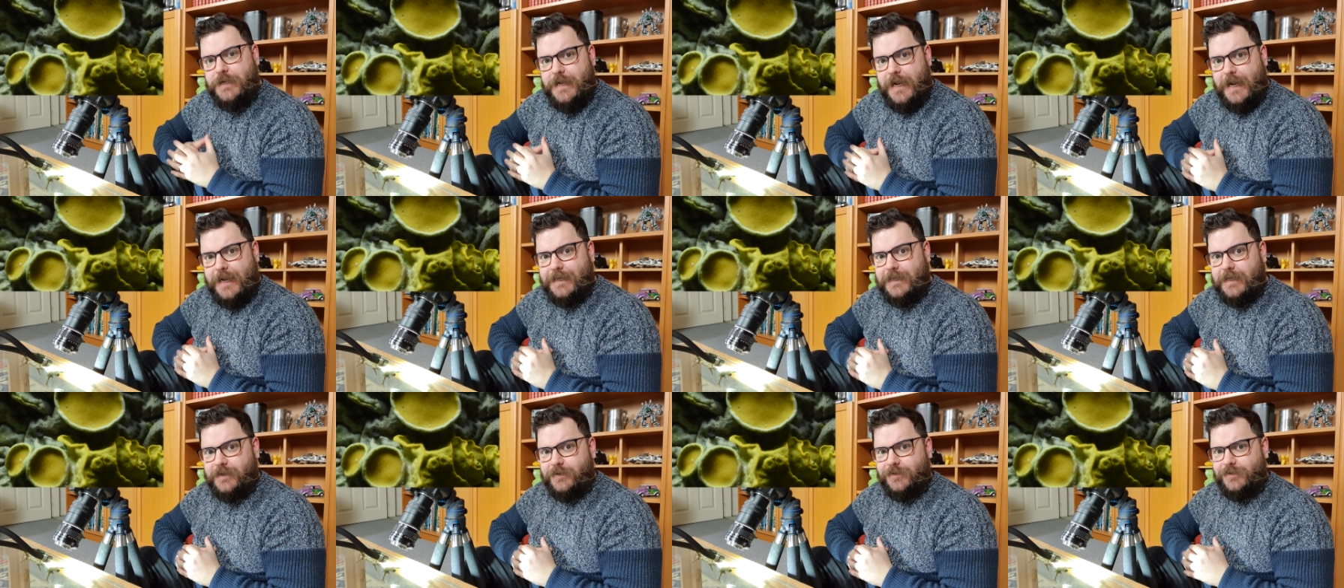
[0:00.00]

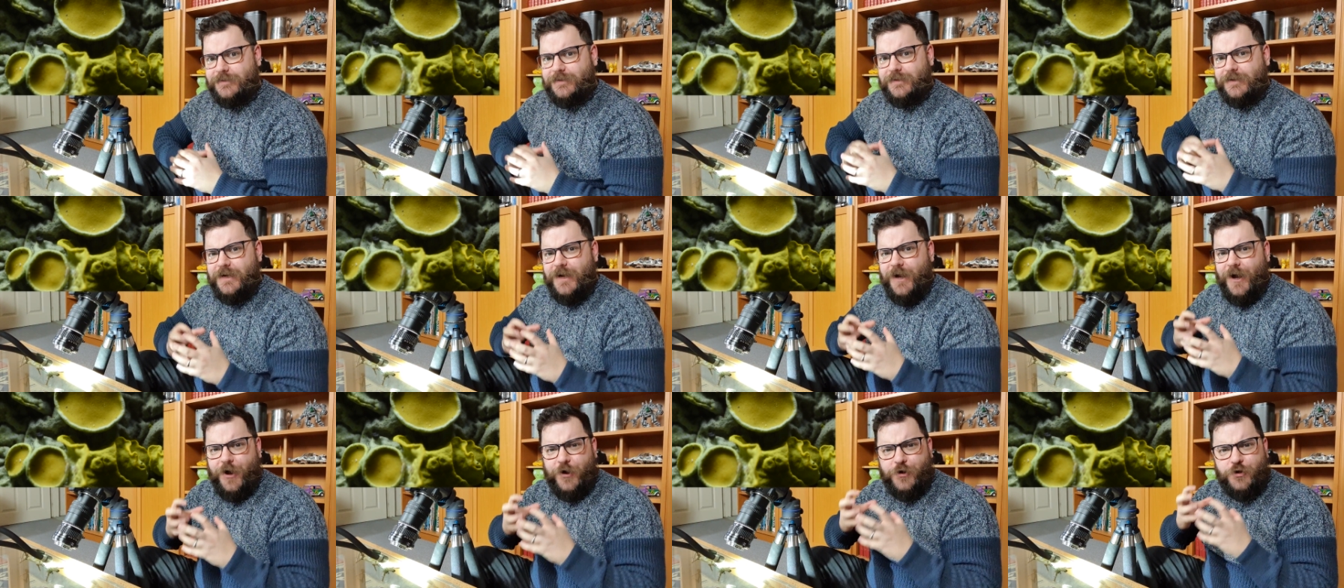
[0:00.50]
against
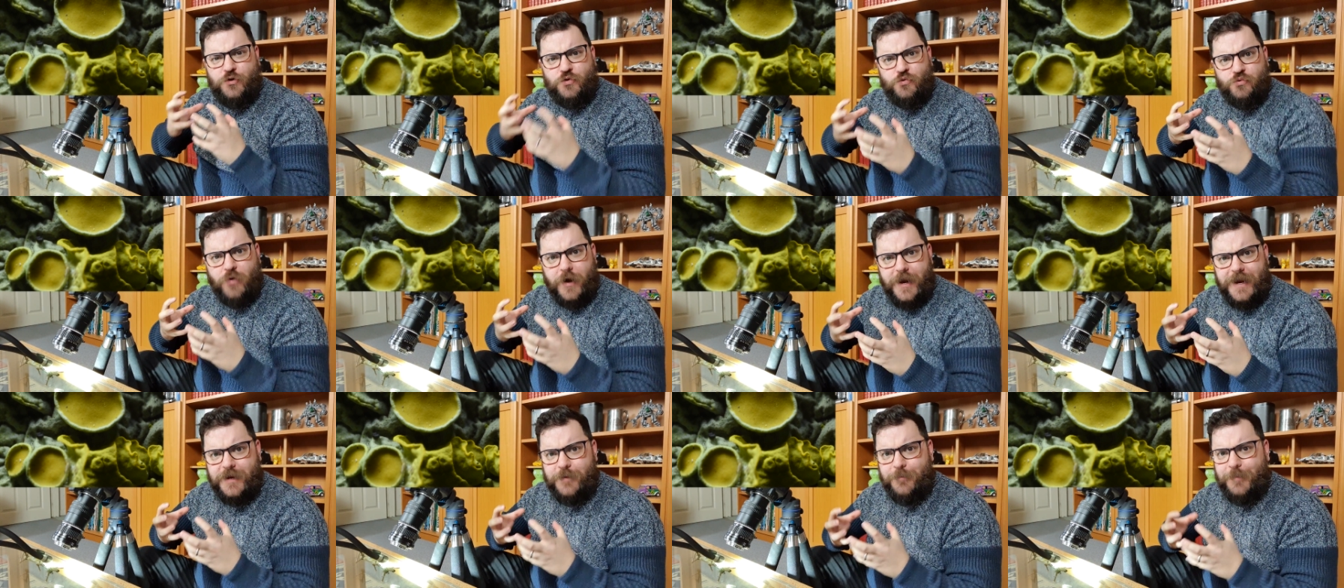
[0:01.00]
a
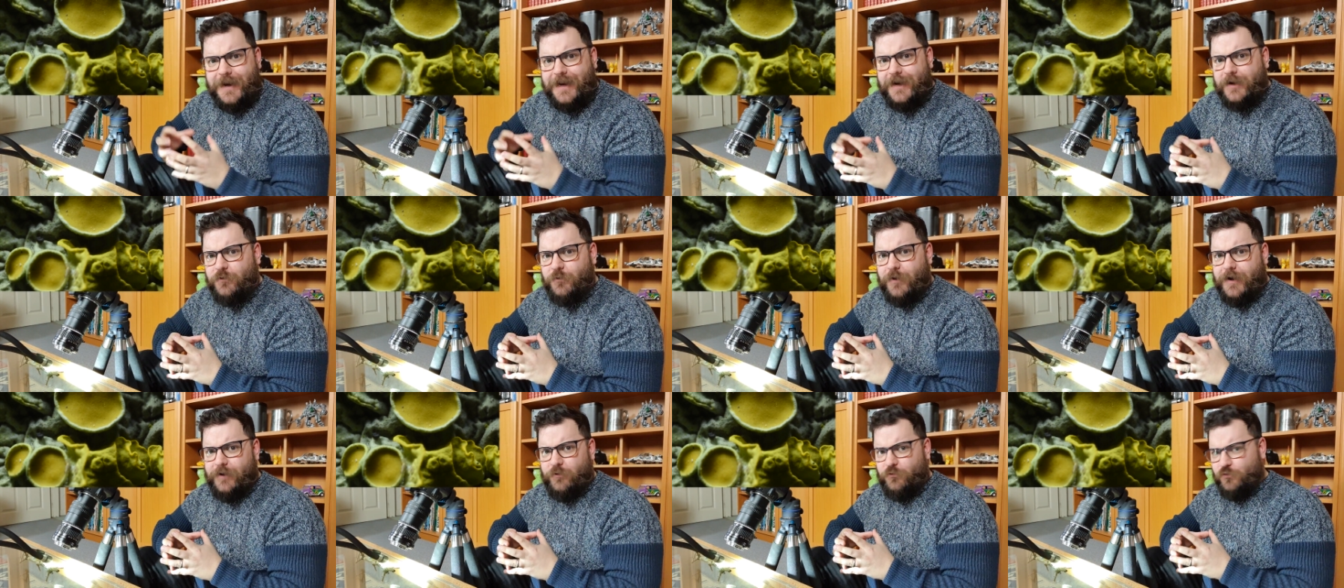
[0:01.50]
gray
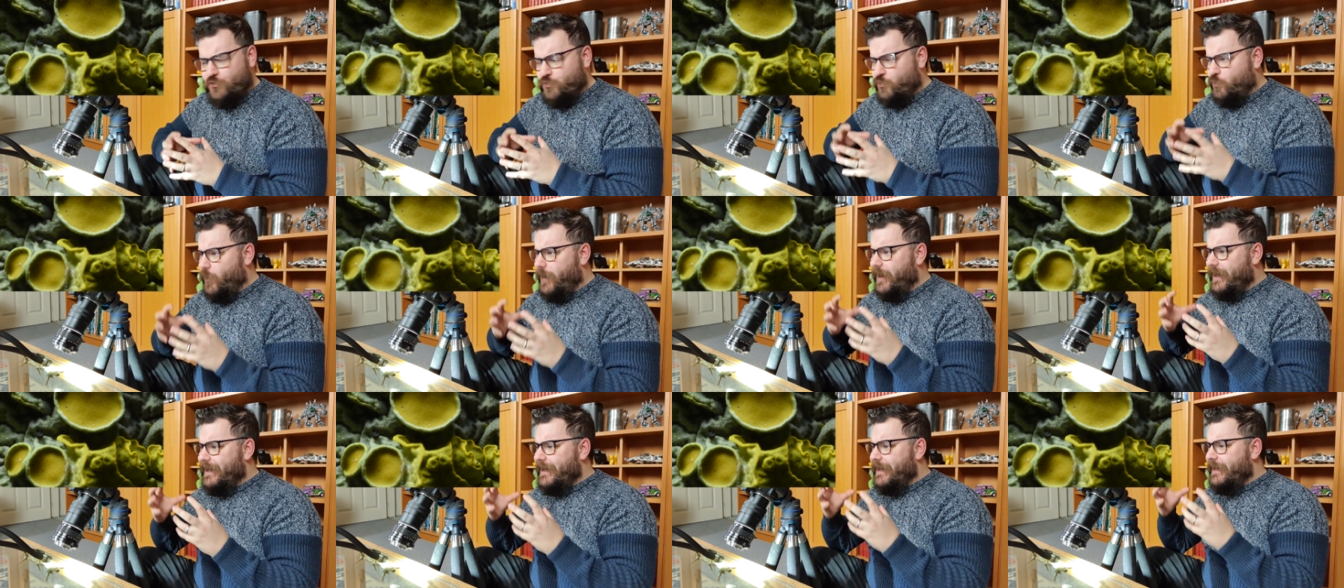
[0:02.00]
background
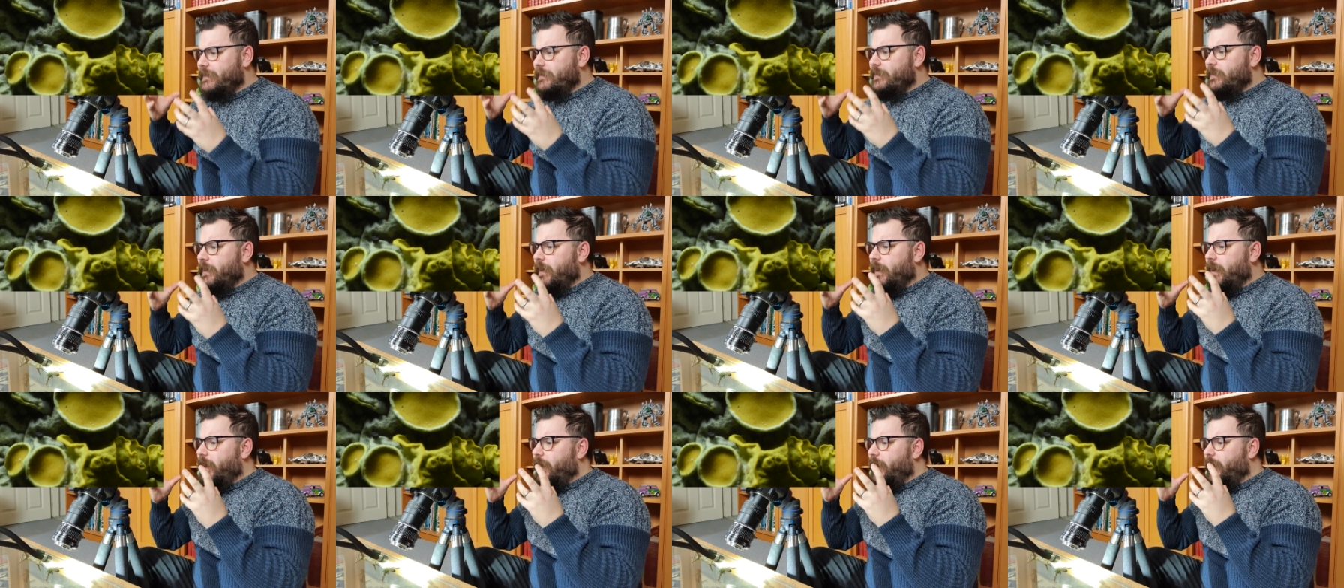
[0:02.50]
where
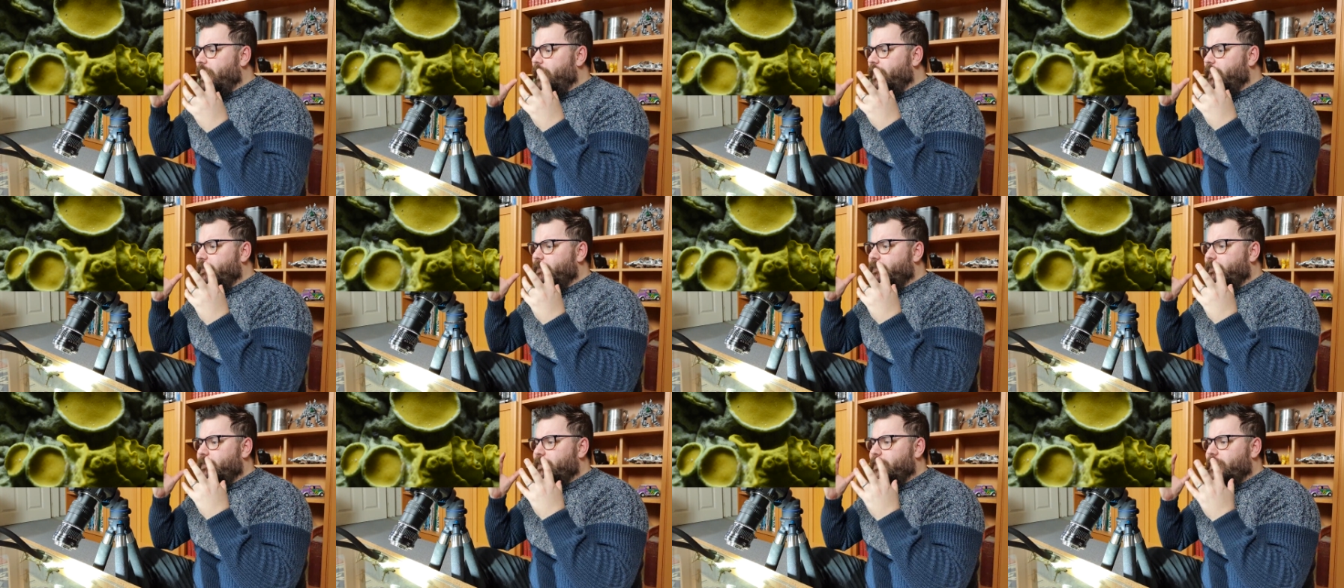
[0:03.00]

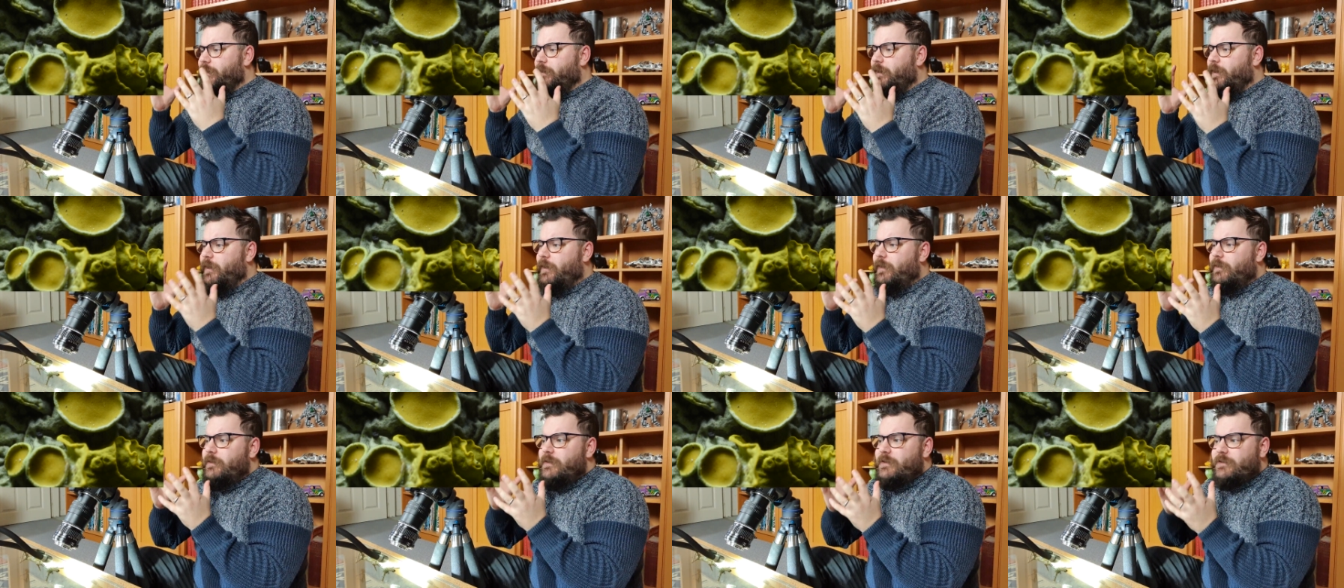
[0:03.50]
uh, the,
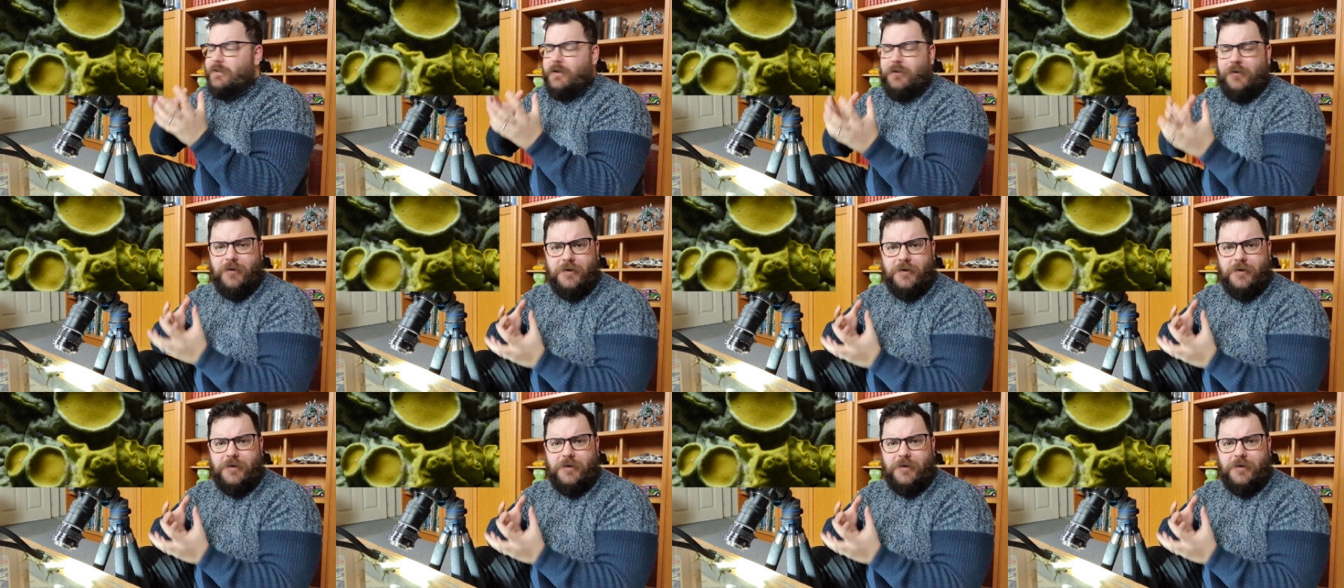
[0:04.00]
uh, the